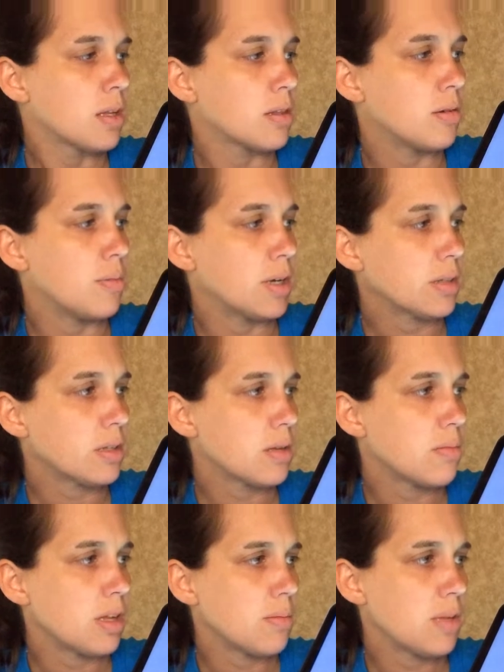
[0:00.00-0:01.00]
The Buckley
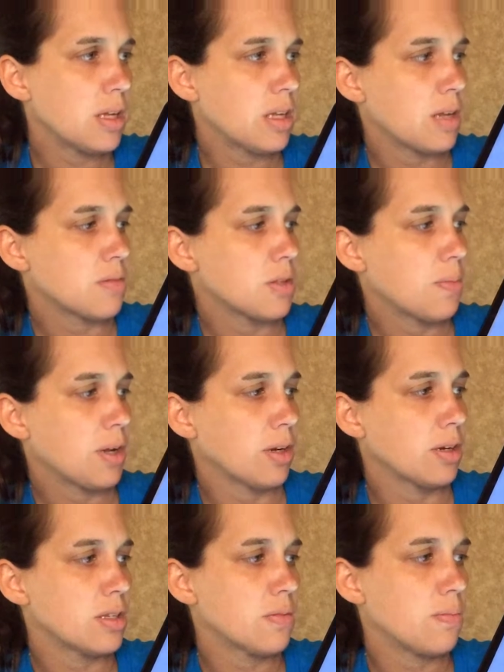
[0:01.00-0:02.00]
Amendment gives the
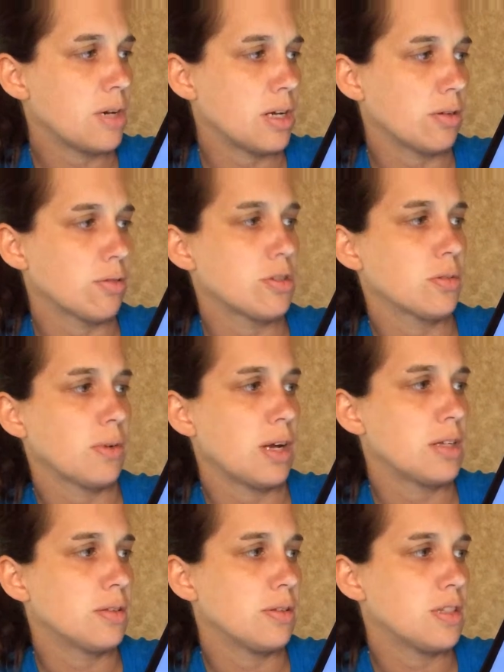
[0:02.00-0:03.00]
parents of minors the
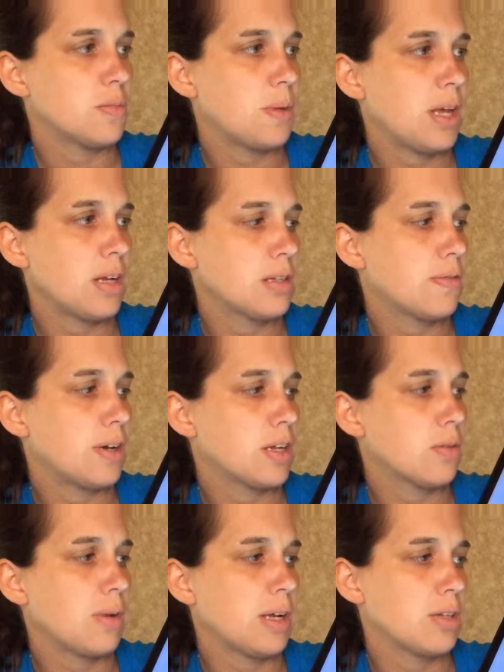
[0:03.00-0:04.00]
right to inspect,
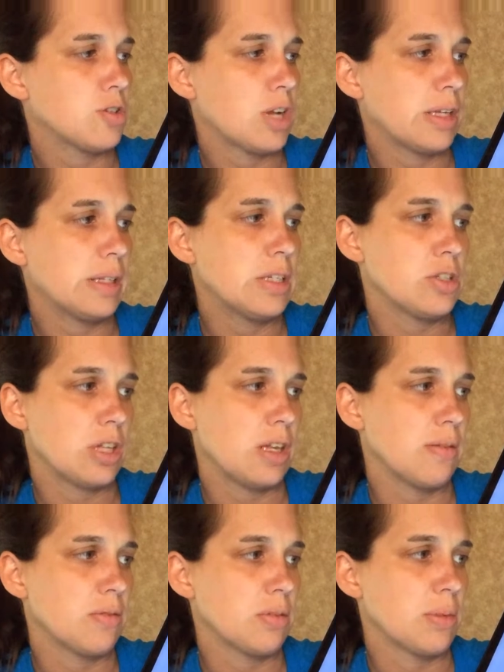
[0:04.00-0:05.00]
evaluate, and challenge
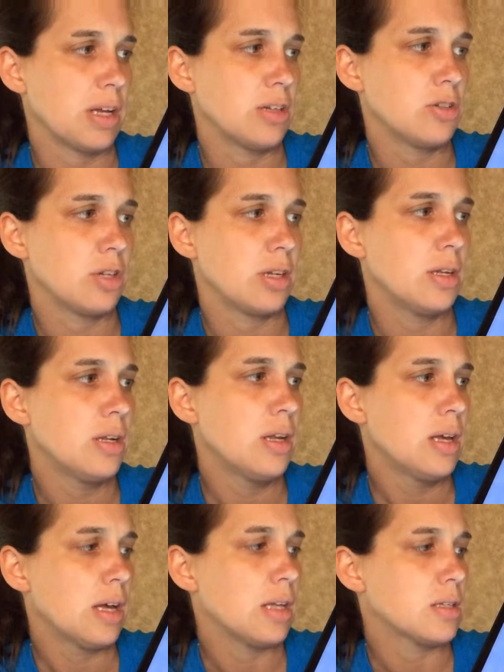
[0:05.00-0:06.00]
the information
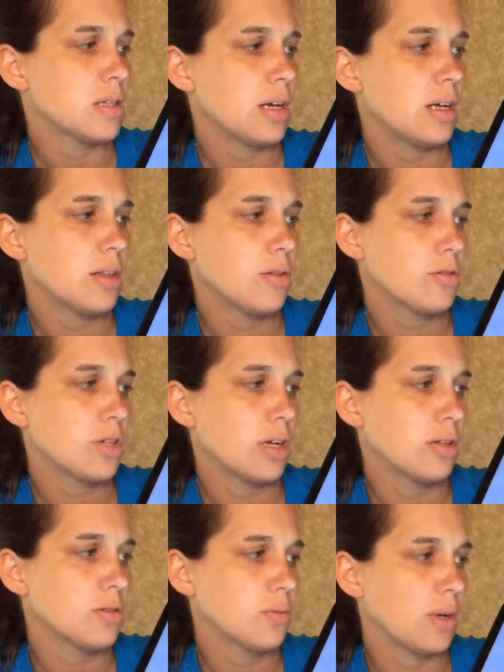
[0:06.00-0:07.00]
inside their
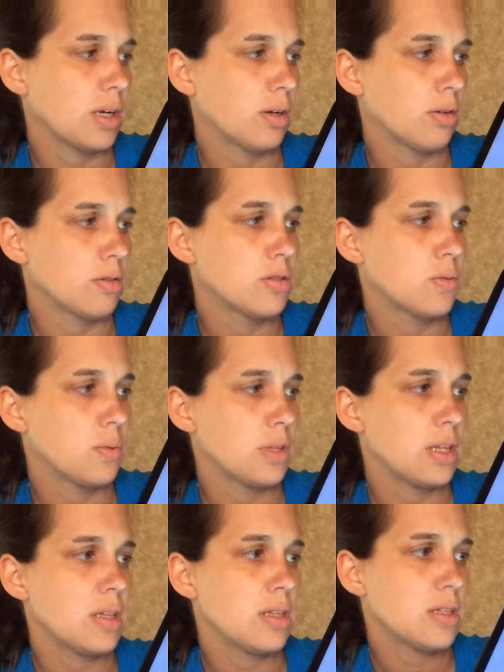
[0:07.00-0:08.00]
child's records.
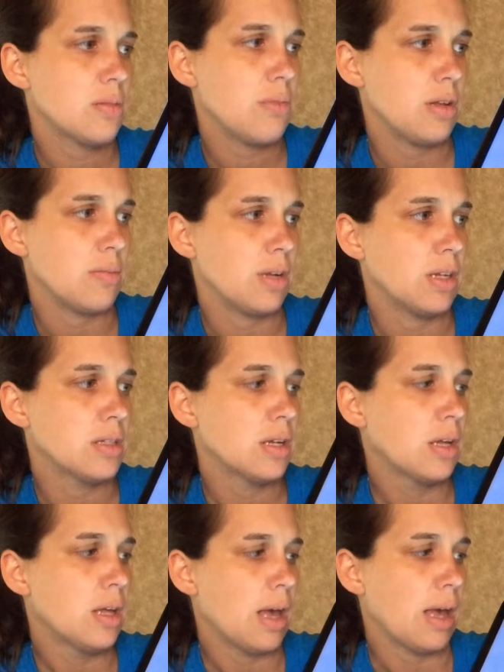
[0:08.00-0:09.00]
Within this amendment,
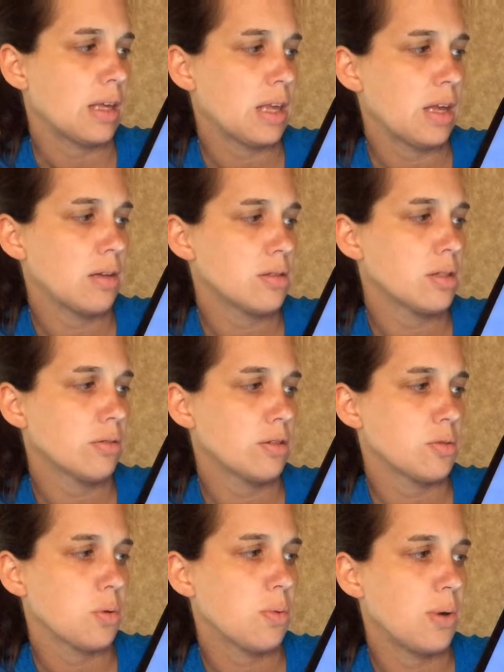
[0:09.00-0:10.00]
a counselor
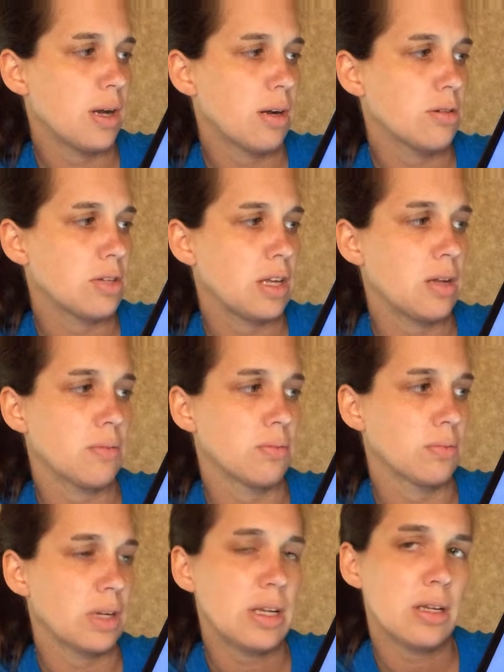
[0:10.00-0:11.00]
is required to get
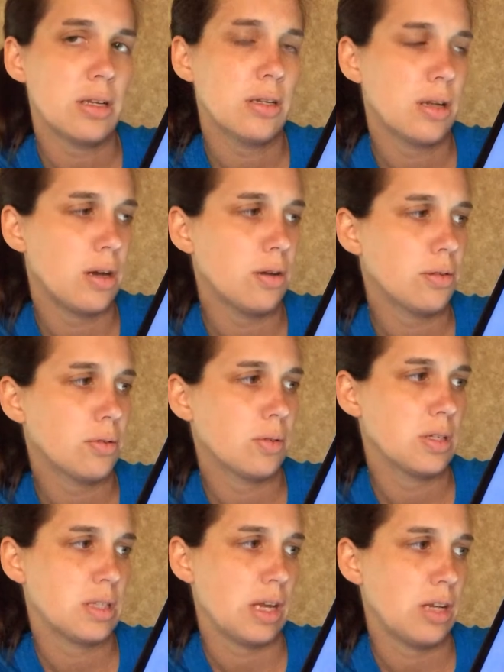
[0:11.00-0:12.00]
written
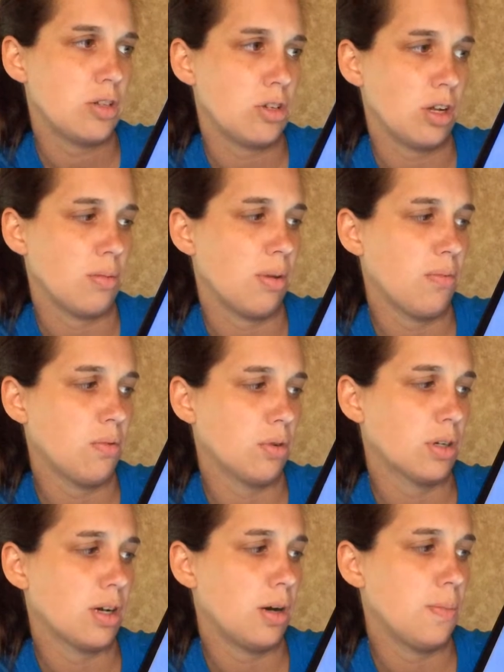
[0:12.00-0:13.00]
authorization before
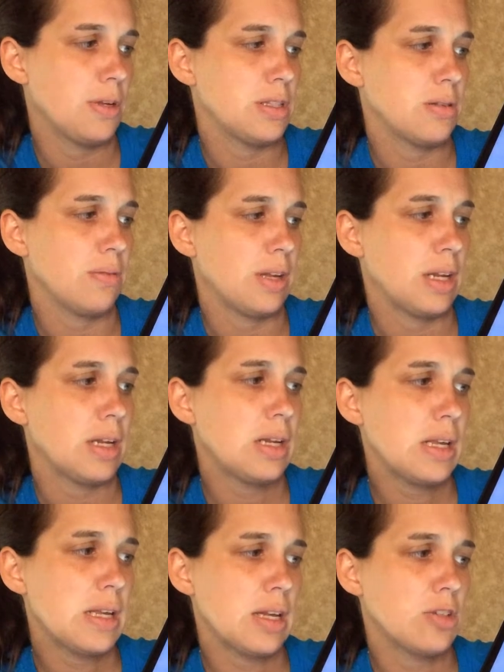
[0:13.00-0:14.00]
copies of
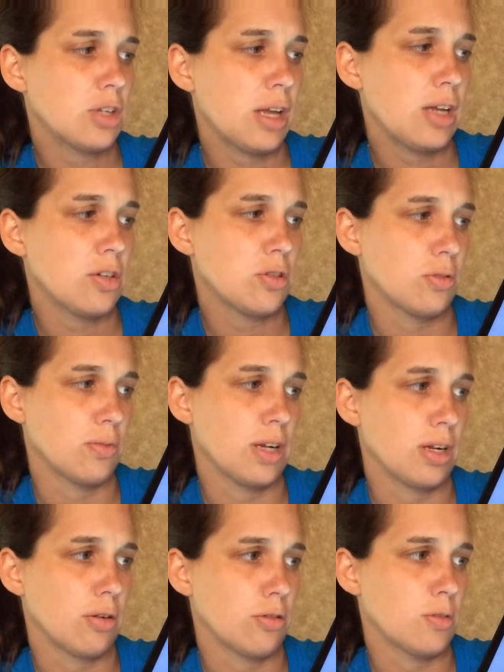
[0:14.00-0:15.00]
any educational
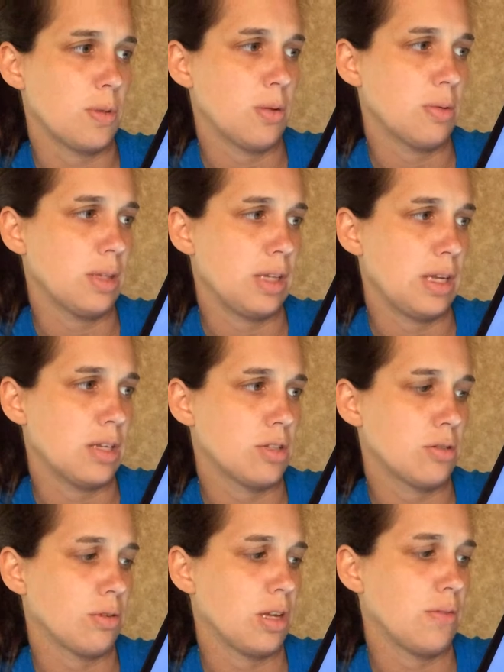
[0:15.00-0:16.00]
records be
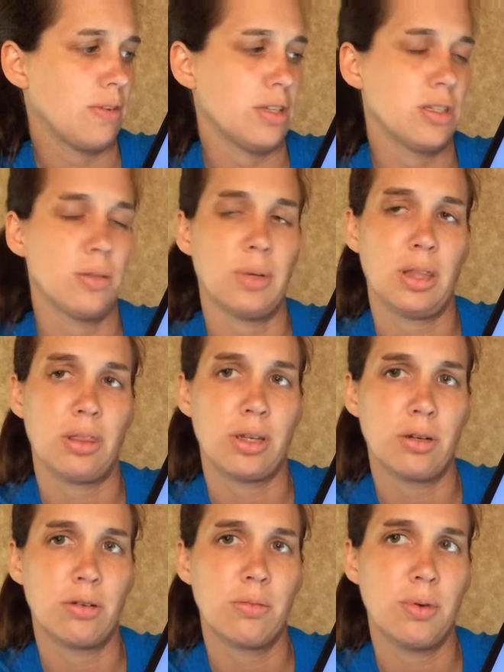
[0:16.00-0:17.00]
released or given to a
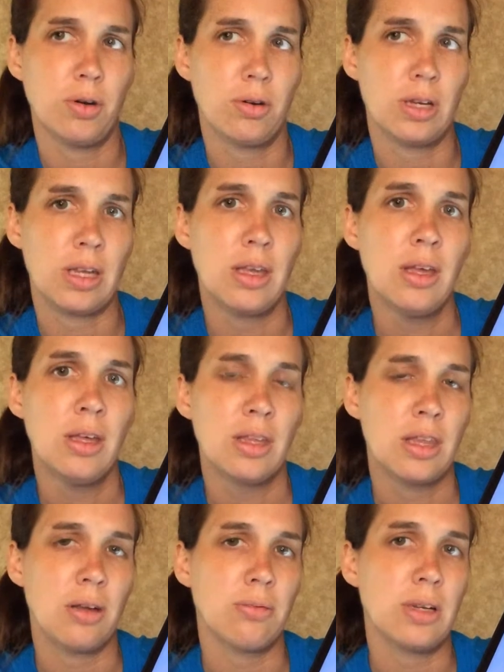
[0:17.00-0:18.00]
third party.
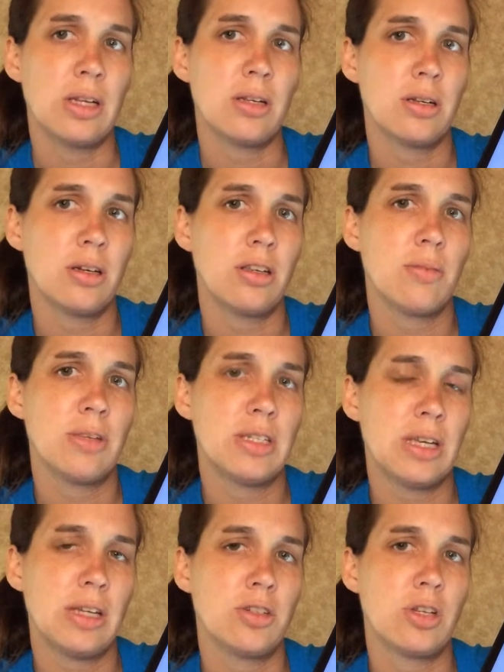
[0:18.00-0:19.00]
That written
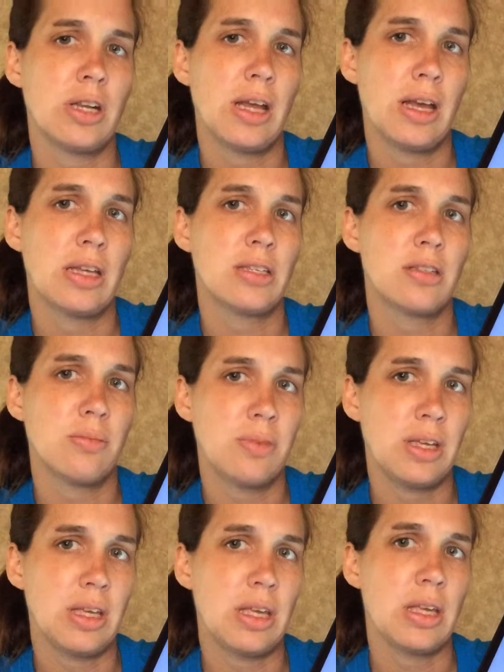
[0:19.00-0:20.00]
documentation has to
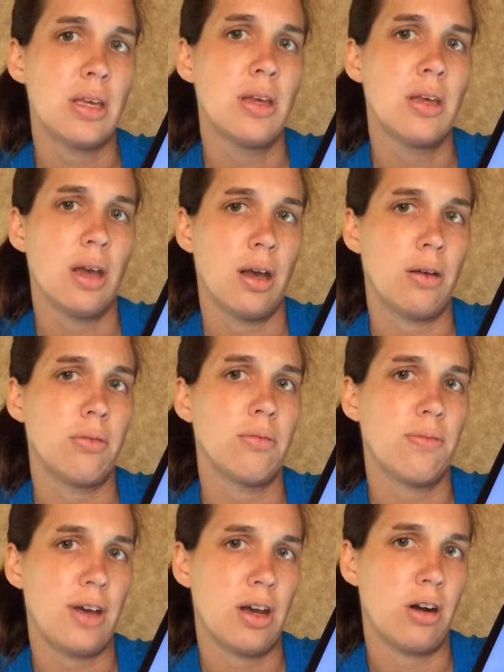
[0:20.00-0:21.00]
be on
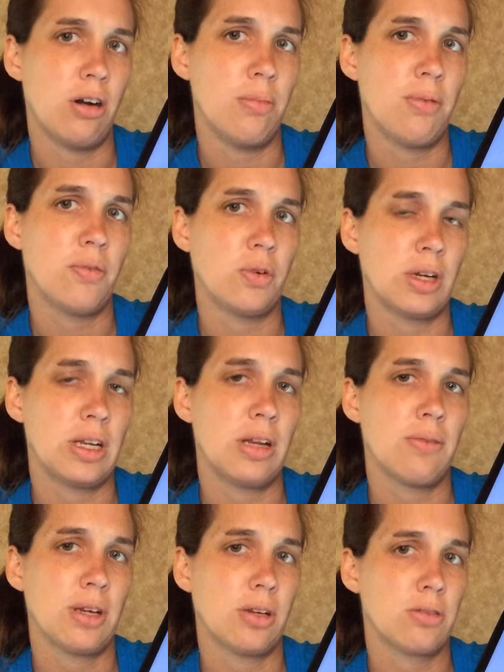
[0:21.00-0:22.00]
file before
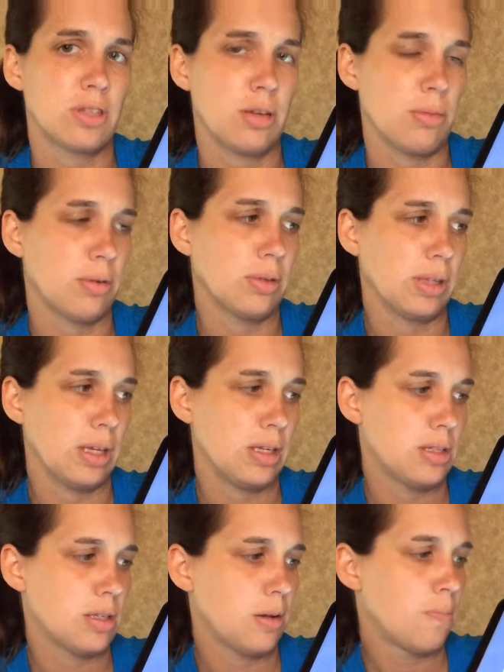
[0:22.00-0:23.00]
any records can be
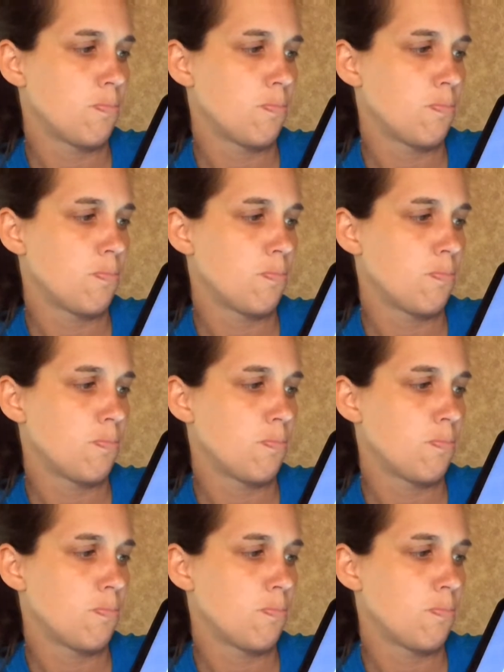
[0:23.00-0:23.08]
released.